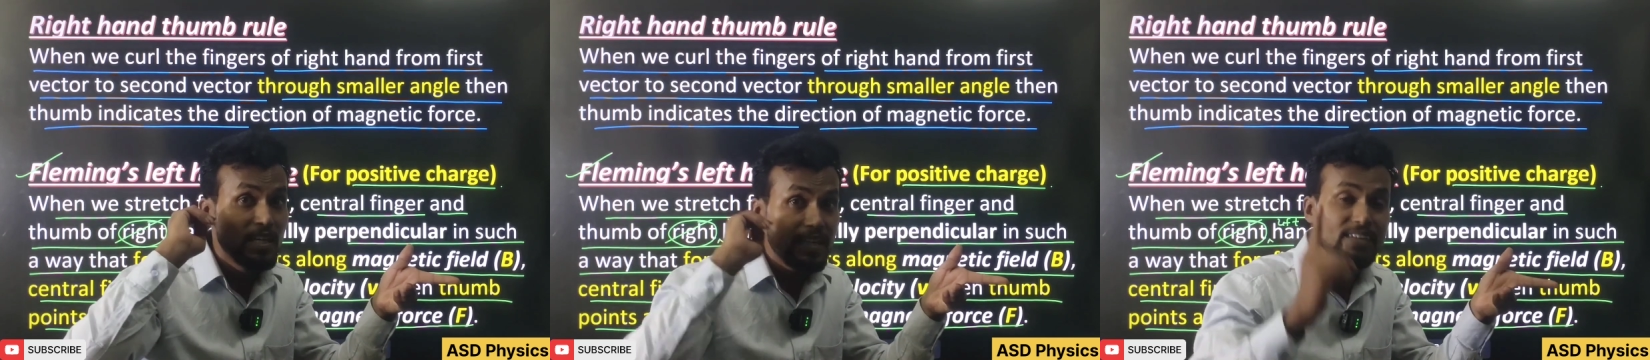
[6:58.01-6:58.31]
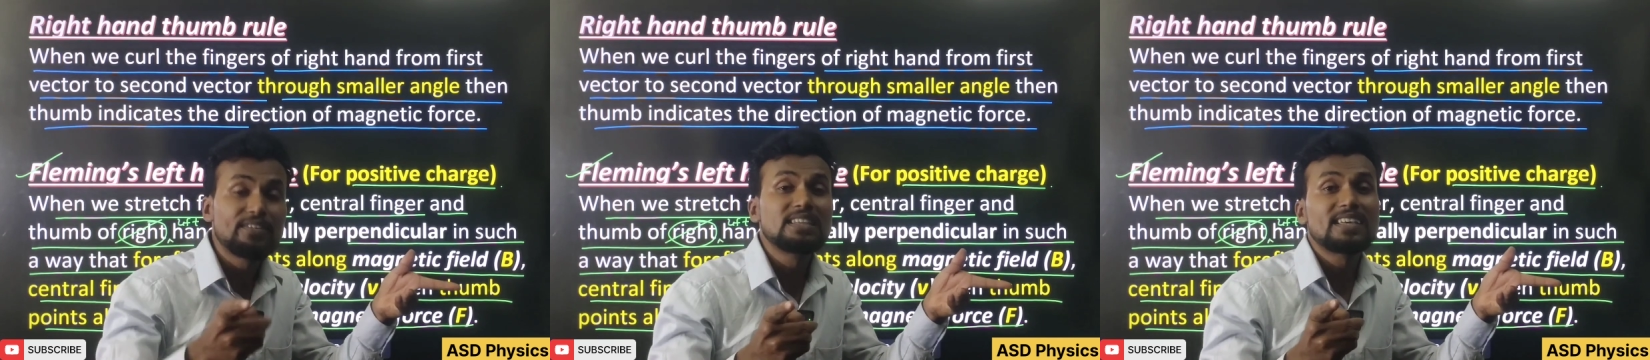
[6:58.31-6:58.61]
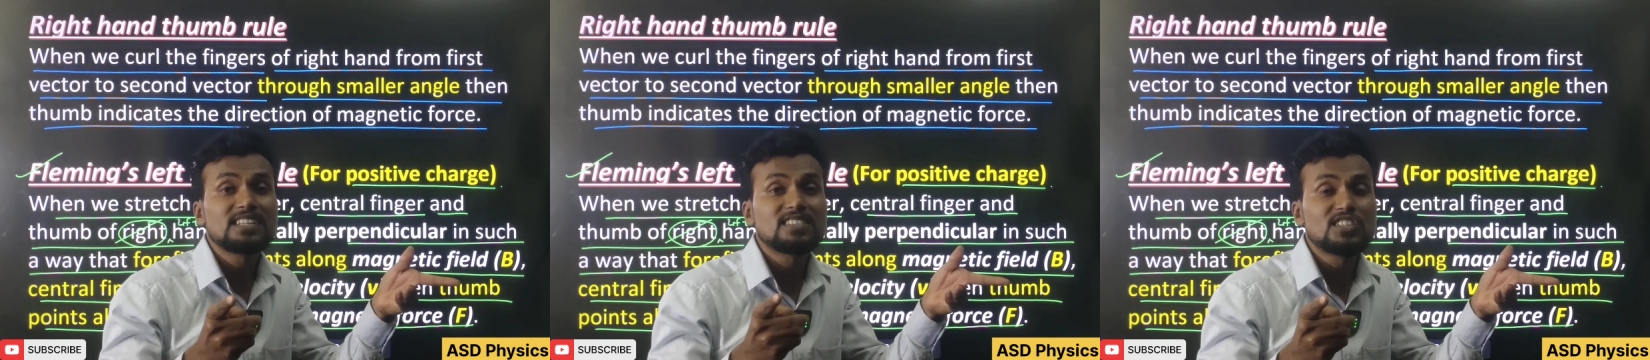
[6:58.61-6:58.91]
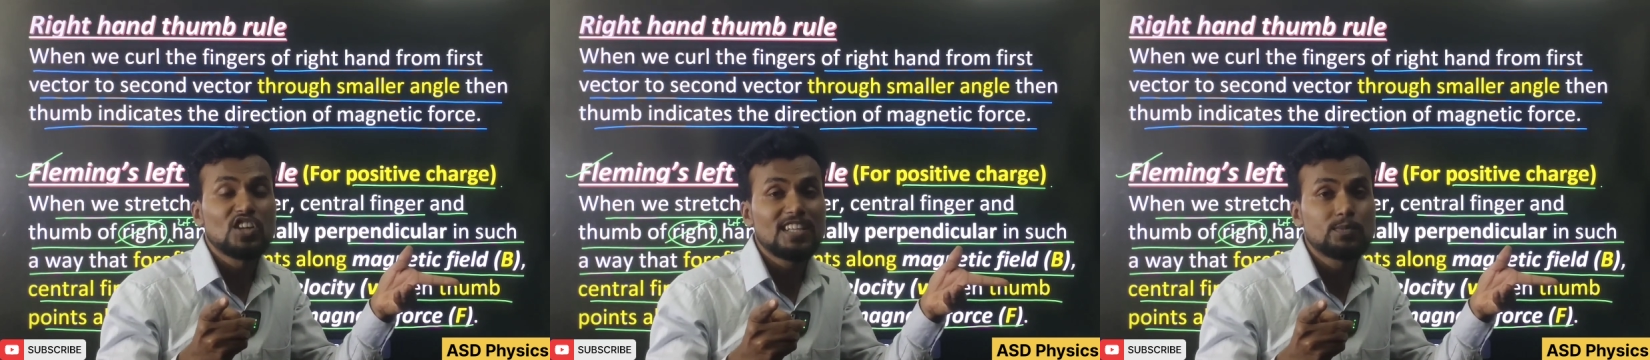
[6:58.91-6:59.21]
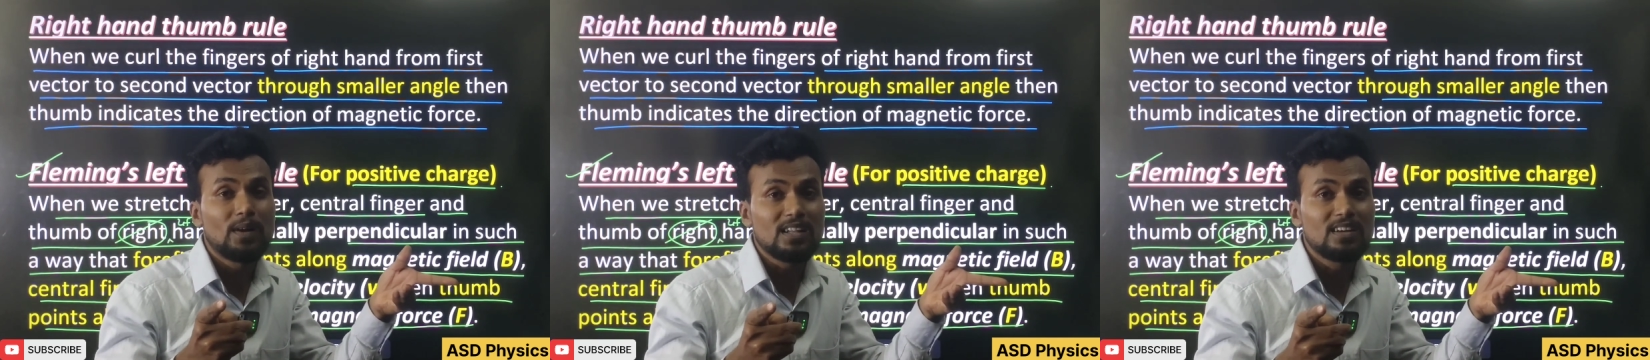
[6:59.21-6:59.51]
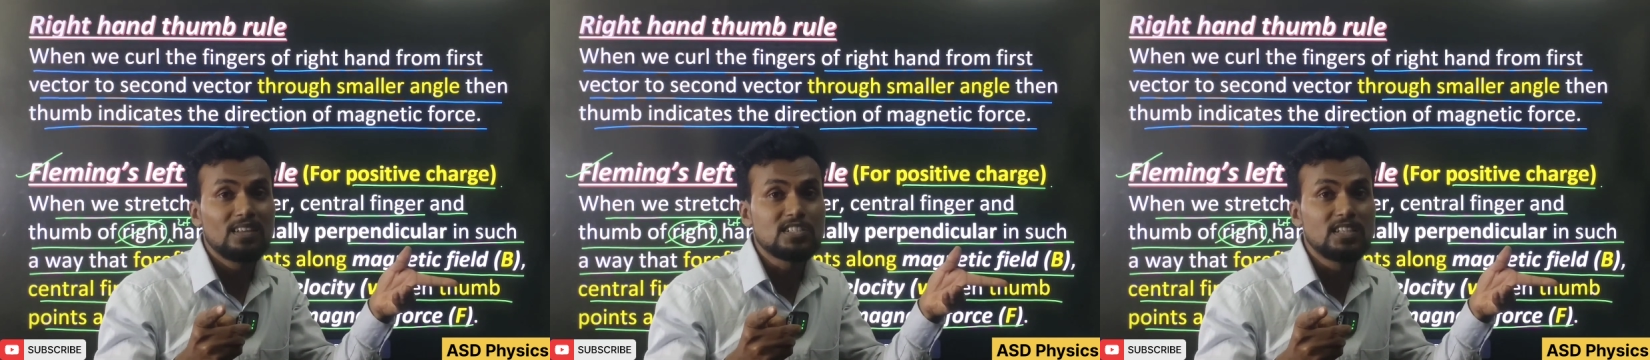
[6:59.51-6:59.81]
If in case the charge particle is